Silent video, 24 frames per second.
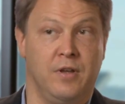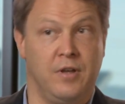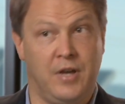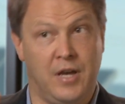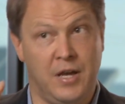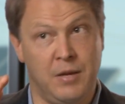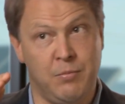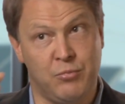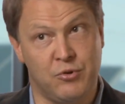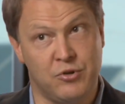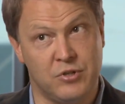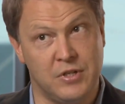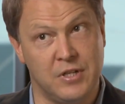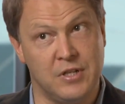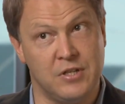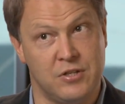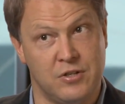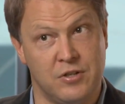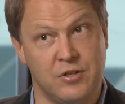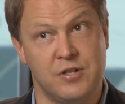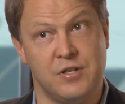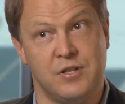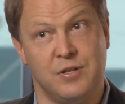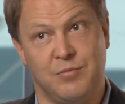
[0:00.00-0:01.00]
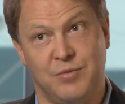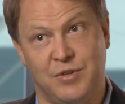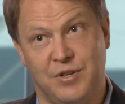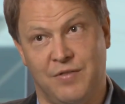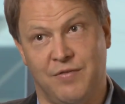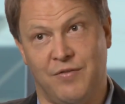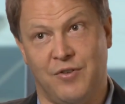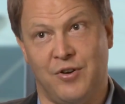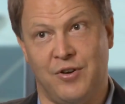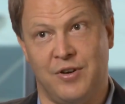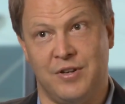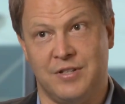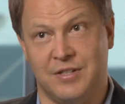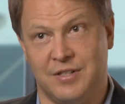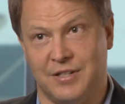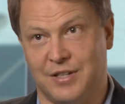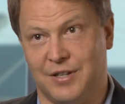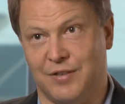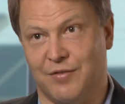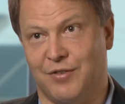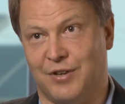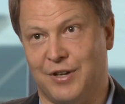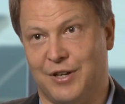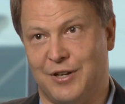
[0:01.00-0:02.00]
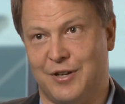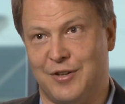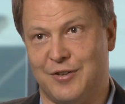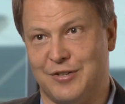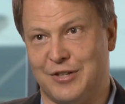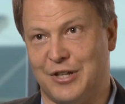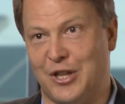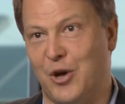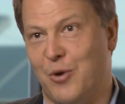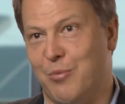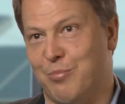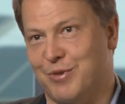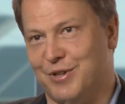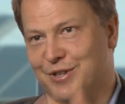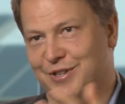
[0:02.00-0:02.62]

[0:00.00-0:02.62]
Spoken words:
8% starts to be a very significant slope.